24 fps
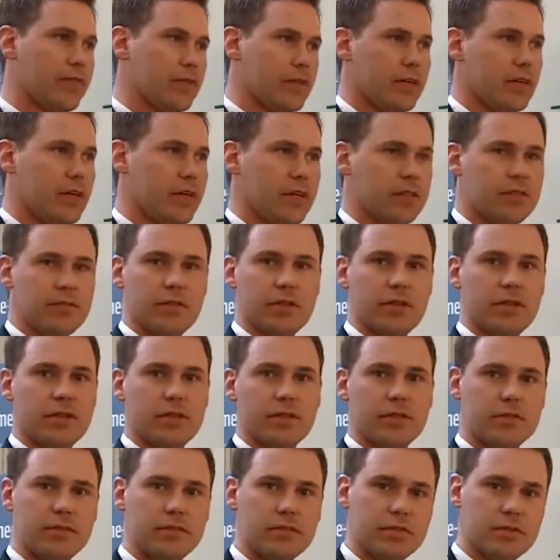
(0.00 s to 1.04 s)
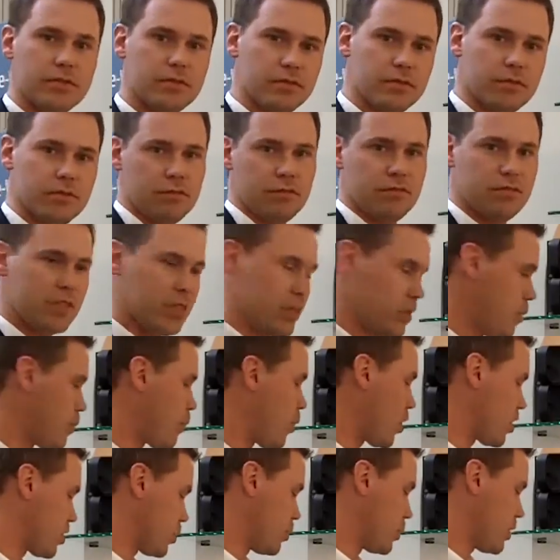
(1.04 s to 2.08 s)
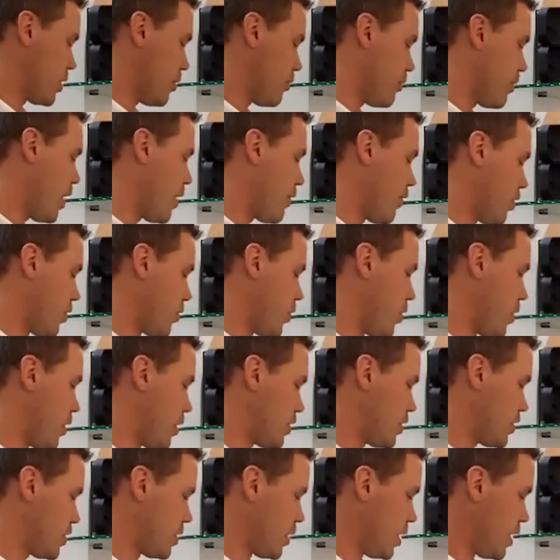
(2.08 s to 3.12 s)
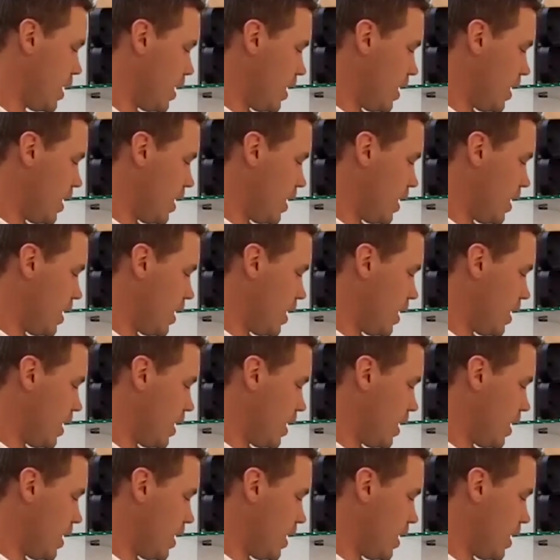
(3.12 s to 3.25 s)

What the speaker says: to approximately 500 Hertz.